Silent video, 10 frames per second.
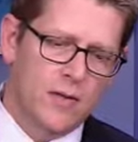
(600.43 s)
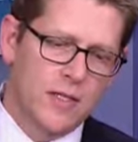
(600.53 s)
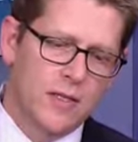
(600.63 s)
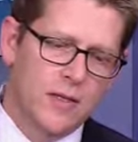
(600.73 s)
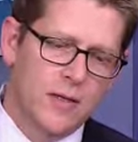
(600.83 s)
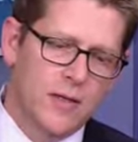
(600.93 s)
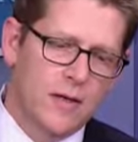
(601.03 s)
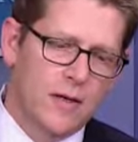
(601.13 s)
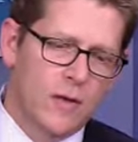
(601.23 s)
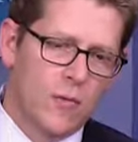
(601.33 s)
The
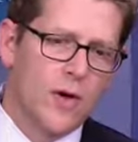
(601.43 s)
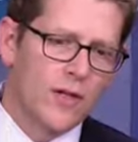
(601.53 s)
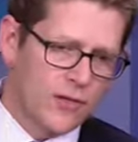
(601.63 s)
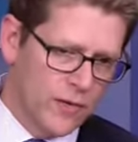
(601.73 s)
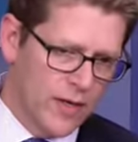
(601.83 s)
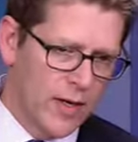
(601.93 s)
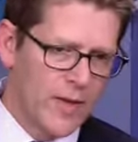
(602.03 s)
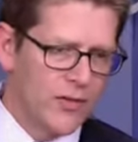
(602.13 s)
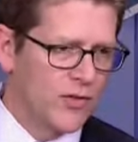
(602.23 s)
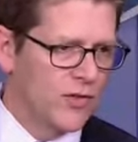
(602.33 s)
one issue that I
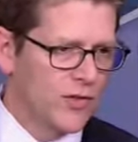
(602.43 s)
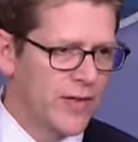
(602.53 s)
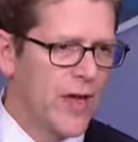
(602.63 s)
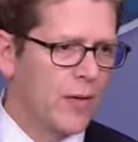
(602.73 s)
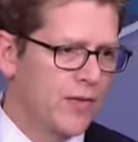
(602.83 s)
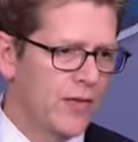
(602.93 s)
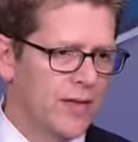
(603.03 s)
mentioned just now is